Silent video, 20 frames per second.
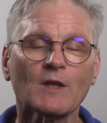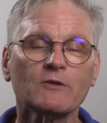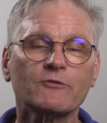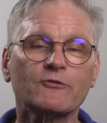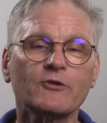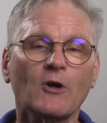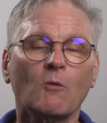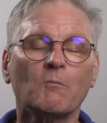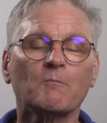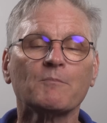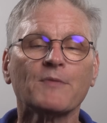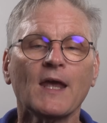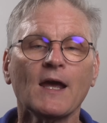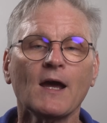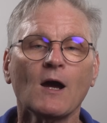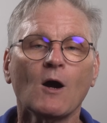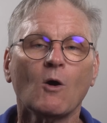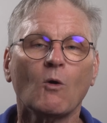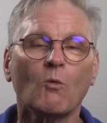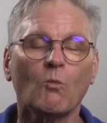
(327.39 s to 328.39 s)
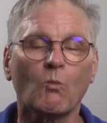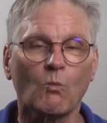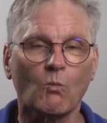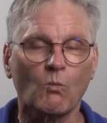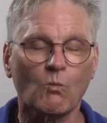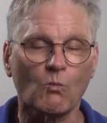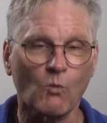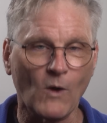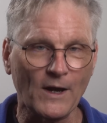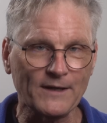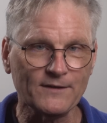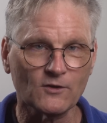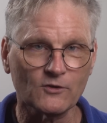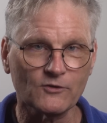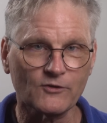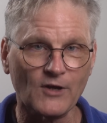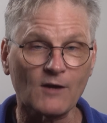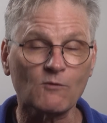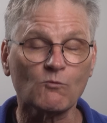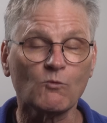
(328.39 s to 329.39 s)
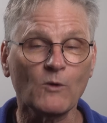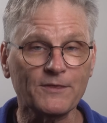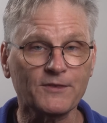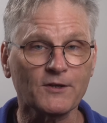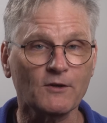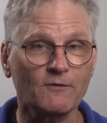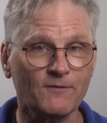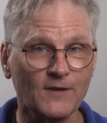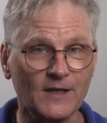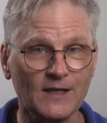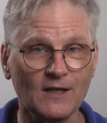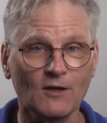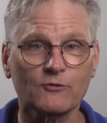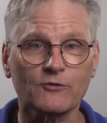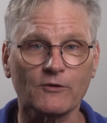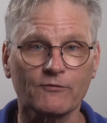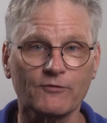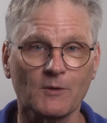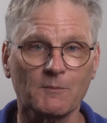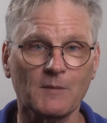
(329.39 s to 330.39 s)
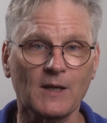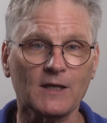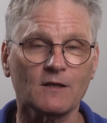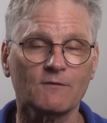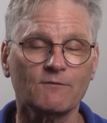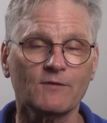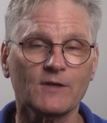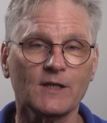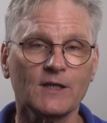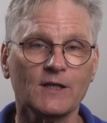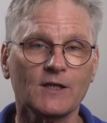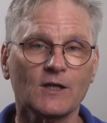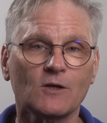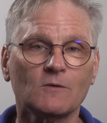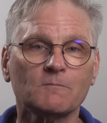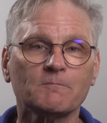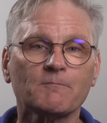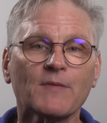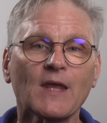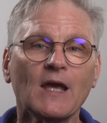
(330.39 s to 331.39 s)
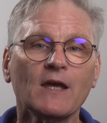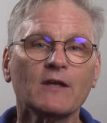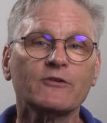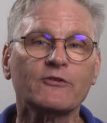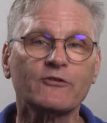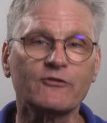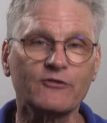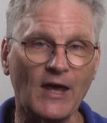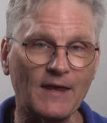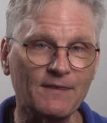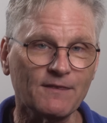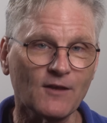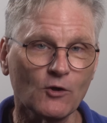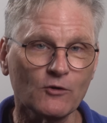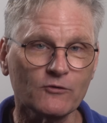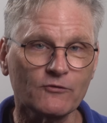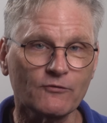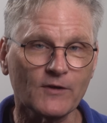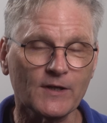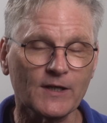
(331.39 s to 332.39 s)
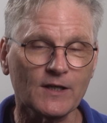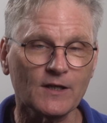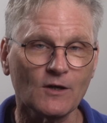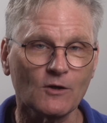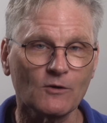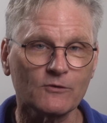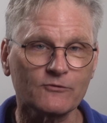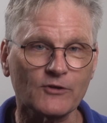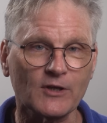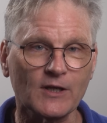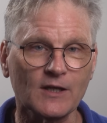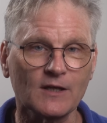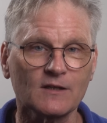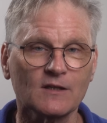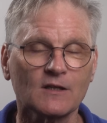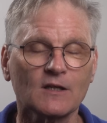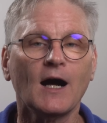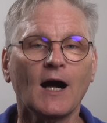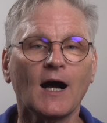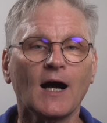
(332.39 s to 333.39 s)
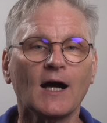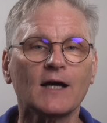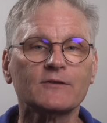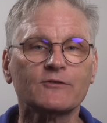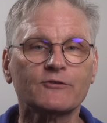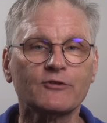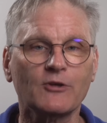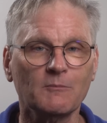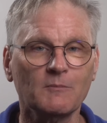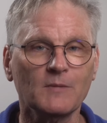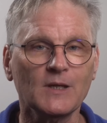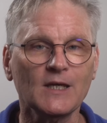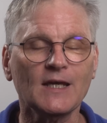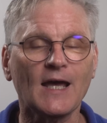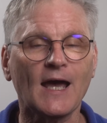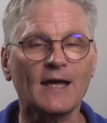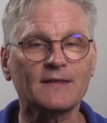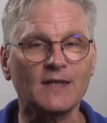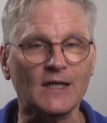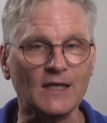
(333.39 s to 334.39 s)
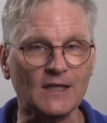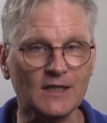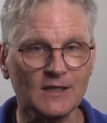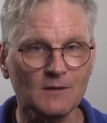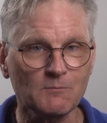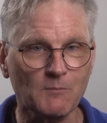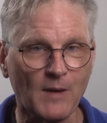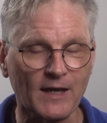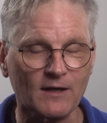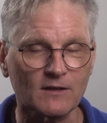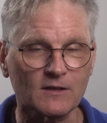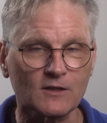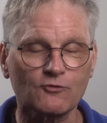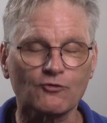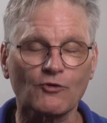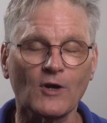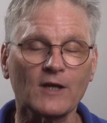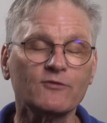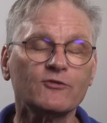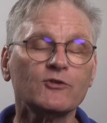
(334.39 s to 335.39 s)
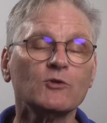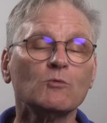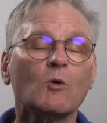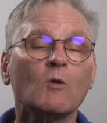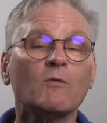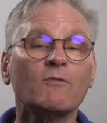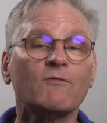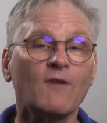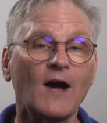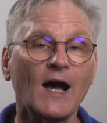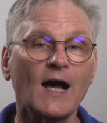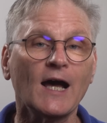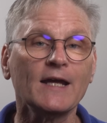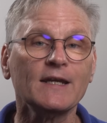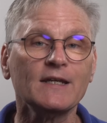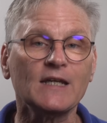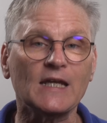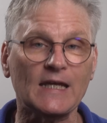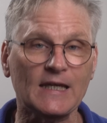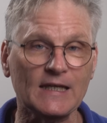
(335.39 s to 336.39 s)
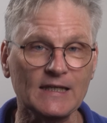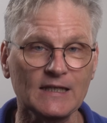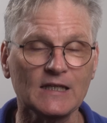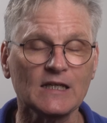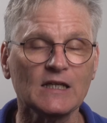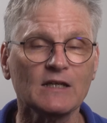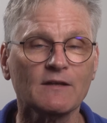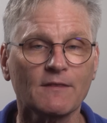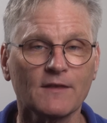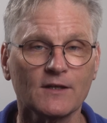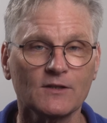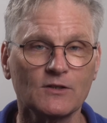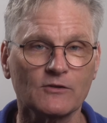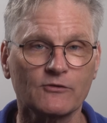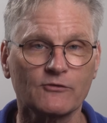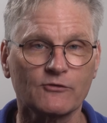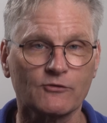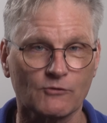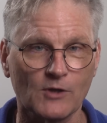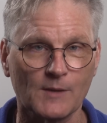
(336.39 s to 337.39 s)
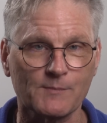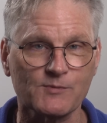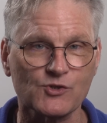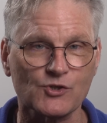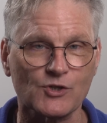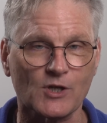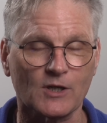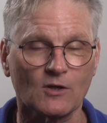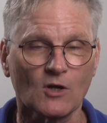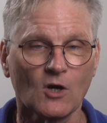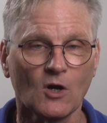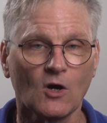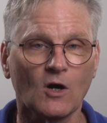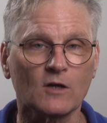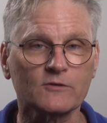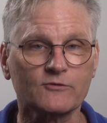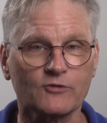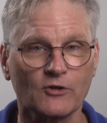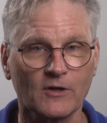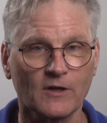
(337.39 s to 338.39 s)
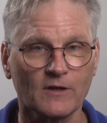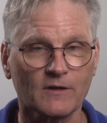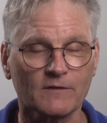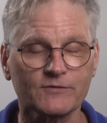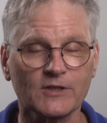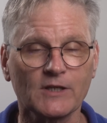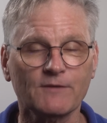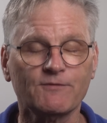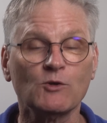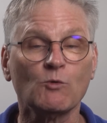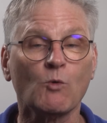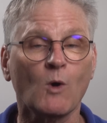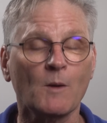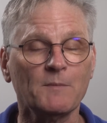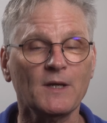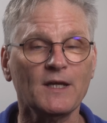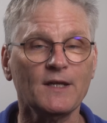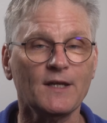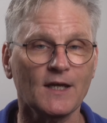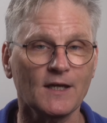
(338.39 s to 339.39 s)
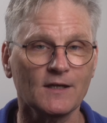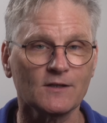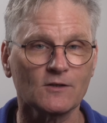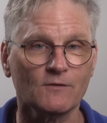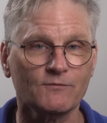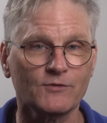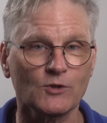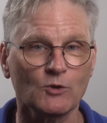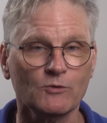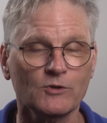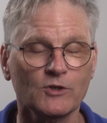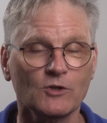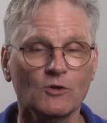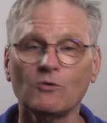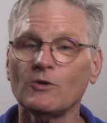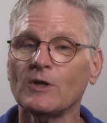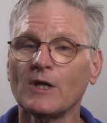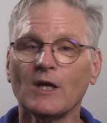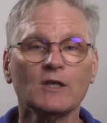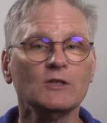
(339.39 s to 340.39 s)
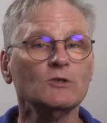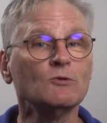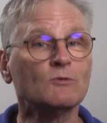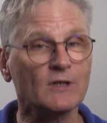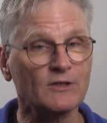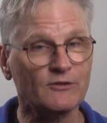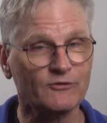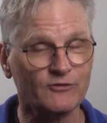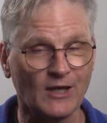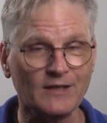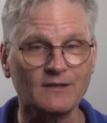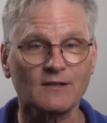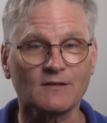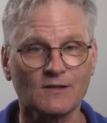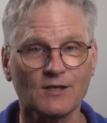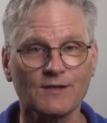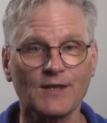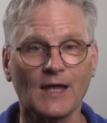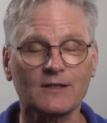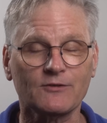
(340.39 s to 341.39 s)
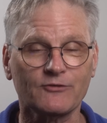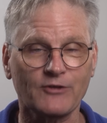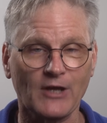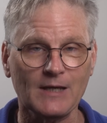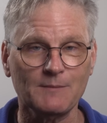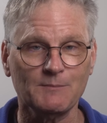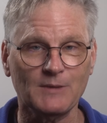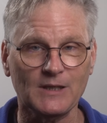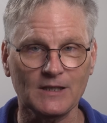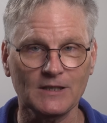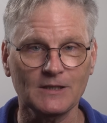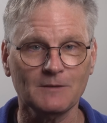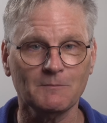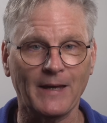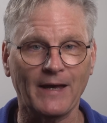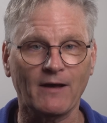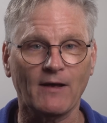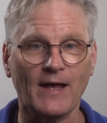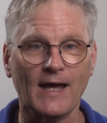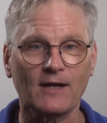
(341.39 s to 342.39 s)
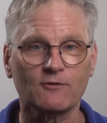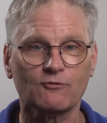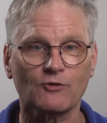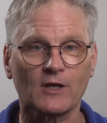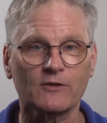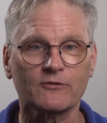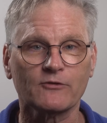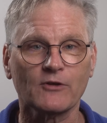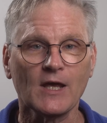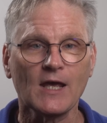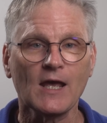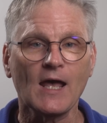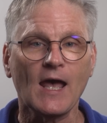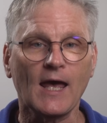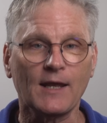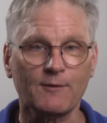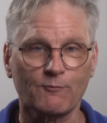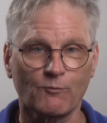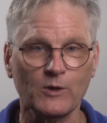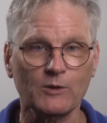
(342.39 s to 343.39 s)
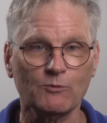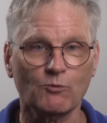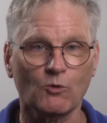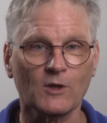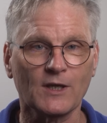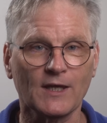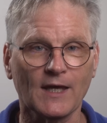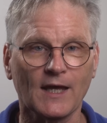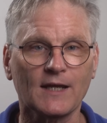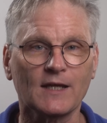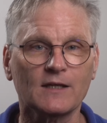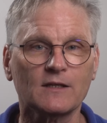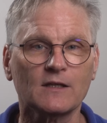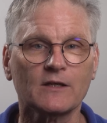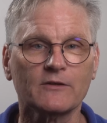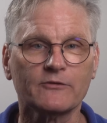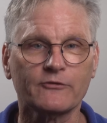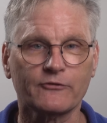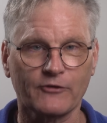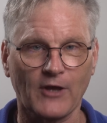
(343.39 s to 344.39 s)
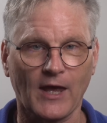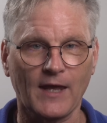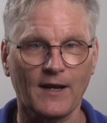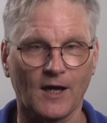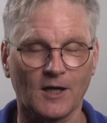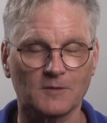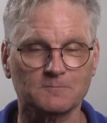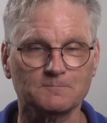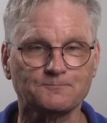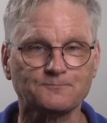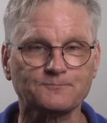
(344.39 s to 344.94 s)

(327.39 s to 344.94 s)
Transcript: So, when you're done with your videos, if you make a video, send those videos in to me at the email address you will find in the description. Alternatively, if you want me to interview you, you can send it to that same email address and we will get it set up.